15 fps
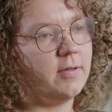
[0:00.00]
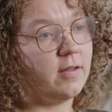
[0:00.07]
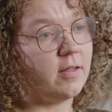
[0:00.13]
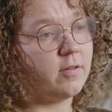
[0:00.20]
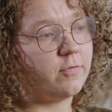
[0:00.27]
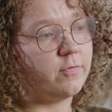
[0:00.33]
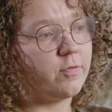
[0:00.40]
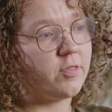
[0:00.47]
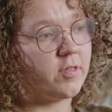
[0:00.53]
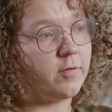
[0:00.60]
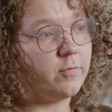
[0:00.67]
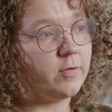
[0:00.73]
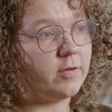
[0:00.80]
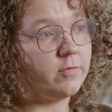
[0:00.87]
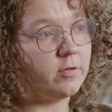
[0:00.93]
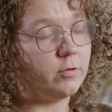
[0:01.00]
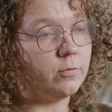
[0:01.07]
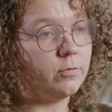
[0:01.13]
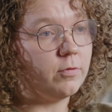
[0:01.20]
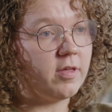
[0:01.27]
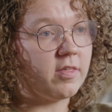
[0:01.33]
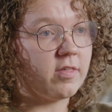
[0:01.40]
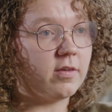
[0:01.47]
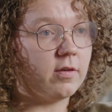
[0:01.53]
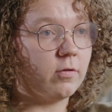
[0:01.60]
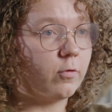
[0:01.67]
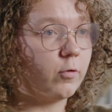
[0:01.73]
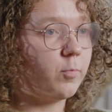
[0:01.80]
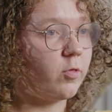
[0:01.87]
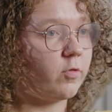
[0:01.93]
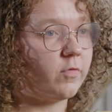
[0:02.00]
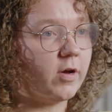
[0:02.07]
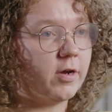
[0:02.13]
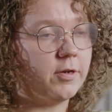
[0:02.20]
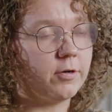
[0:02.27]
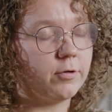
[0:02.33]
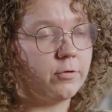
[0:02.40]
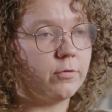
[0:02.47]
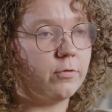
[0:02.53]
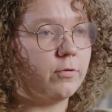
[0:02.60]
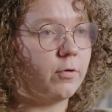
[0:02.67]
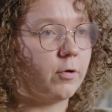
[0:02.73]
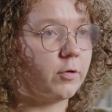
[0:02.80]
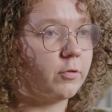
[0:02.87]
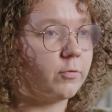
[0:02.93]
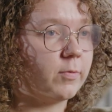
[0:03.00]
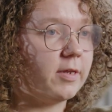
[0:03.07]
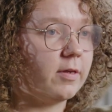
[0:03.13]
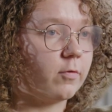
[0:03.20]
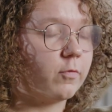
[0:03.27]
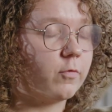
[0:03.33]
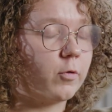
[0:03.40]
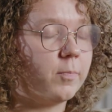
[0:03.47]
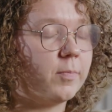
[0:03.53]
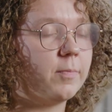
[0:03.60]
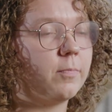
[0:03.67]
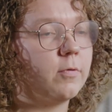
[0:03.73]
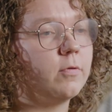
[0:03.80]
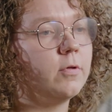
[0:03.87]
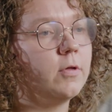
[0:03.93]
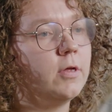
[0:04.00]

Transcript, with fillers: A lot of stuff we have to do is in groups of either two or three or four people,